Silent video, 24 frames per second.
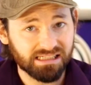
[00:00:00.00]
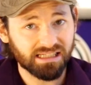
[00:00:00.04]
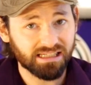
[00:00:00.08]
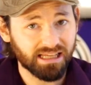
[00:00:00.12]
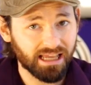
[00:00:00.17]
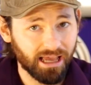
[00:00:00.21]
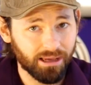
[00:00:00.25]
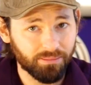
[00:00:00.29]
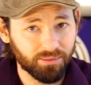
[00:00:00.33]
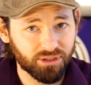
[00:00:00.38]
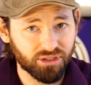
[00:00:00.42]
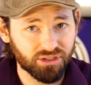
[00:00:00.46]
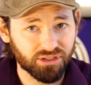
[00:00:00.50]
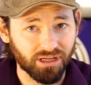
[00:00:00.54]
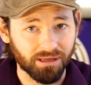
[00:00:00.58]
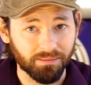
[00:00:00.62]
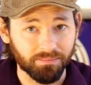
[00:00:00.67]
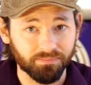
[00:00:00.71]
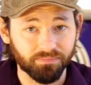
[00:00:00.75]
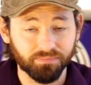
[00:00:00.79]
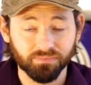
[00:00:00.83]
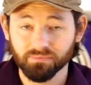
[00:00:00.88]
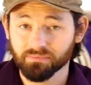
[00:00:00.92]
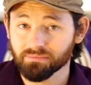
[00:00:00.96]
the cabbages
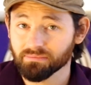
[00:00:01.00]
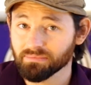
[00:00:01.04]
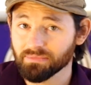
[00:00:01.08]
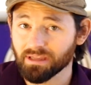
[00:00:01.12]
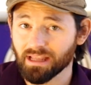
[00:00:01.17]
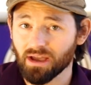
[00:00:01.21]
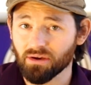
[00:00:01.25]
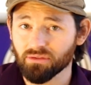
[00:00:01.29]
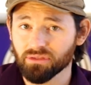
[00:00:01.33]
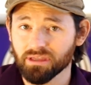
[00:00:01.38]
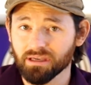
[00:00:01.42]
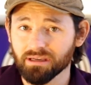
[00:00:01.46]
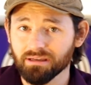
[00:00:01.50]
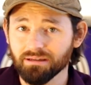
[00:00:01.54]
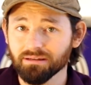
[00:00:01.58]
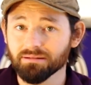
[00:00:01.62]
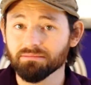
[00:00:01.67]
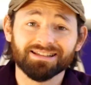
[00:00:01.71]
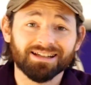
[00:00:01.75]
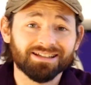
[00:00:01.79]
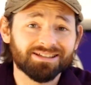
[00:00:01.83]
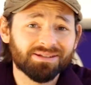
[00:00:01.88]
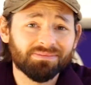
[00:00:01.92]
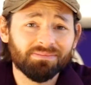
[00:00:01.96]
up. How
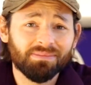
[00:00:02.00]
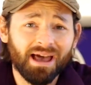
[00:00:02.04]
thick? Doesn't